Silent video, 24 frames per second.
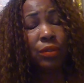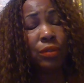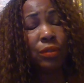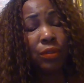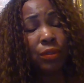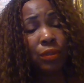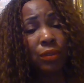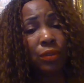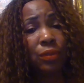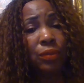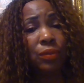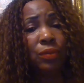
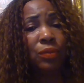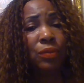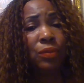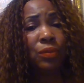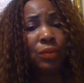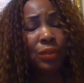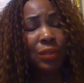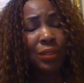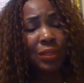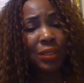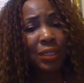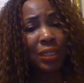
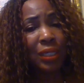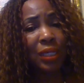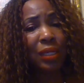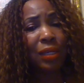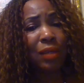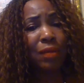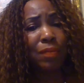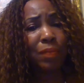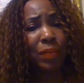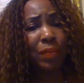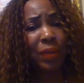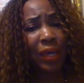Two
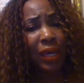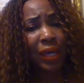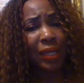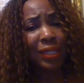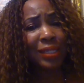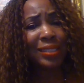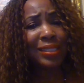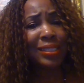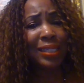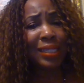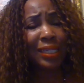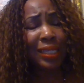dead
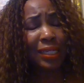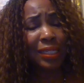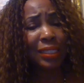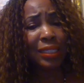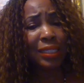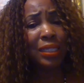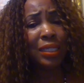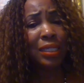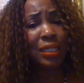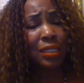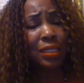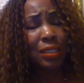bodies in
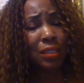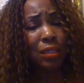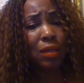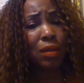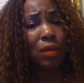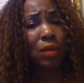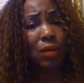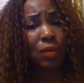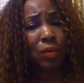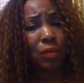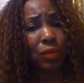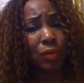his
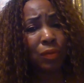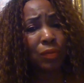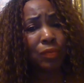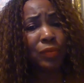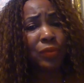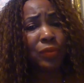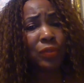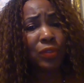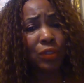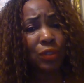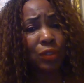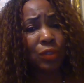
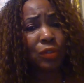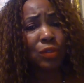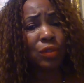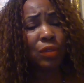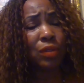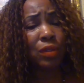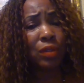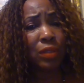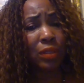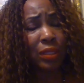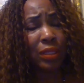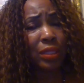home
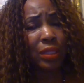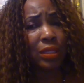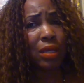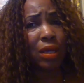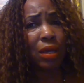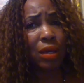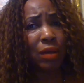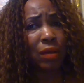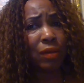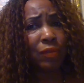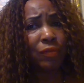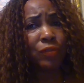
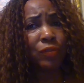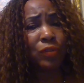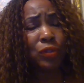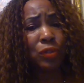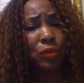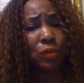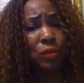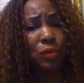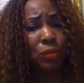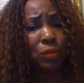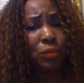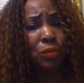of
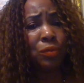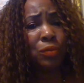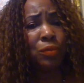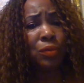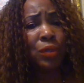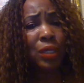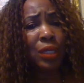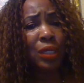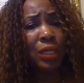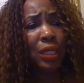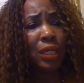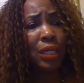two